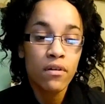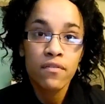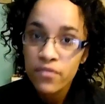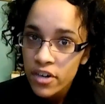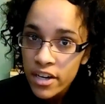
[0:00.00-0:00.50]

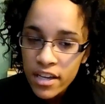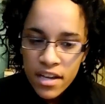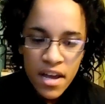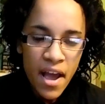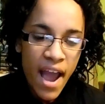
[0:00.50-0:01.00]
for
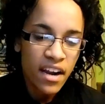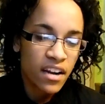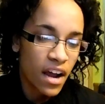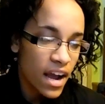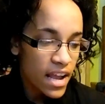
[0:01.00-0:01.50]
free
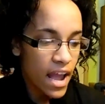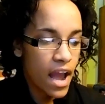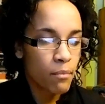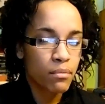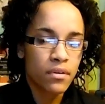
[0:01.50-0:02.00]
at an
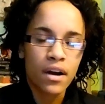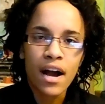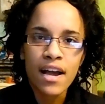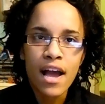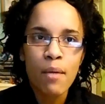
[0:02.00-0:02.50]
IHOP.
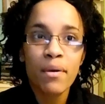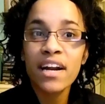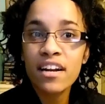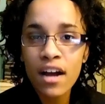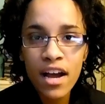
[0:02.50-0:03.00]
IHOP
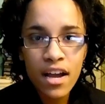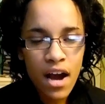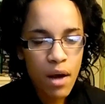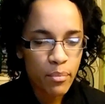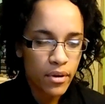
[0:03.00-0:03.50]
at an
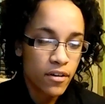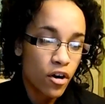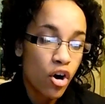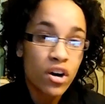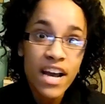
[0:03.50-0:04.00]
IHOP
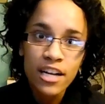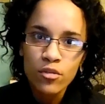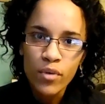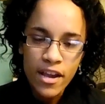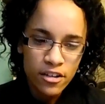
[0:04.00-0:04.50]
on
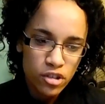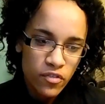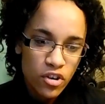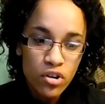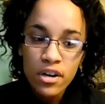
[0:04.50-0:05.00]
Halloween.
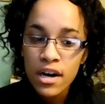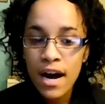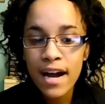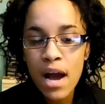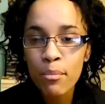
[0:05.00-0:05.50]
So if you go to
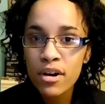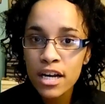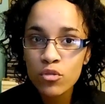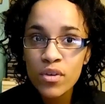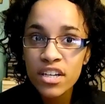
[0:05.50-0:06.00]
IHOP
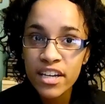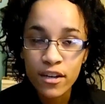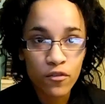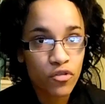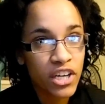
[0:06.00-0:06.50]
on Halloween, you
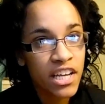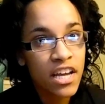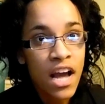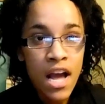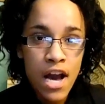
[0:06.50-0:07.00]
get a
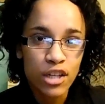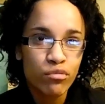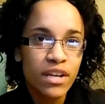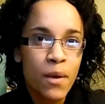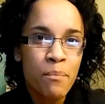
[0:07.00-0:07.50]
free
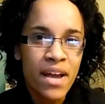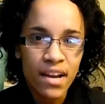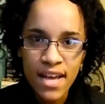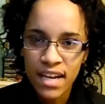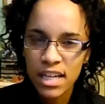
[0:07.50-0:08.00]
Halloween
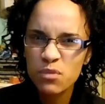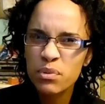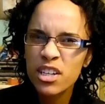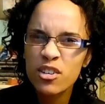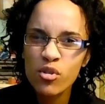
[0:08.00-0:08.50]
pancake.
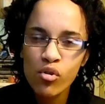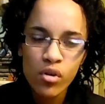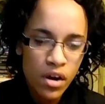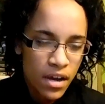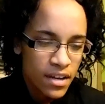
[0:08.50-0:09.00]
That's pretty
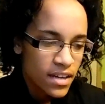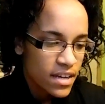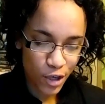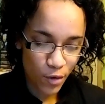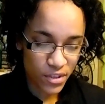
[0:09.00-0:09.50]
cool.
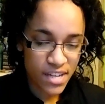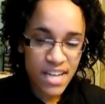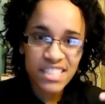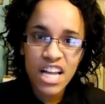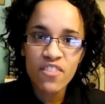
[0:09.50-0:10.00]
So the
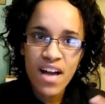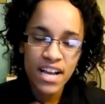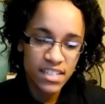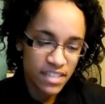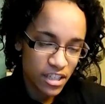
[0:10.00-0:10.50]
next life
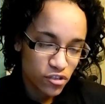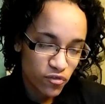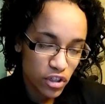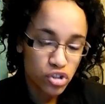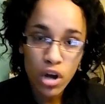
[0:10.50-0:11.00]
hack is that
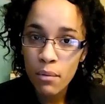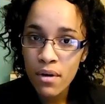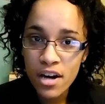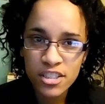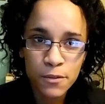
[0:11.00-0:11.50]
for
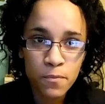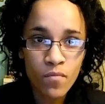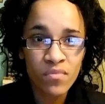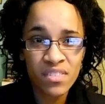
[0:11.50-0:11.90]
Starbucks,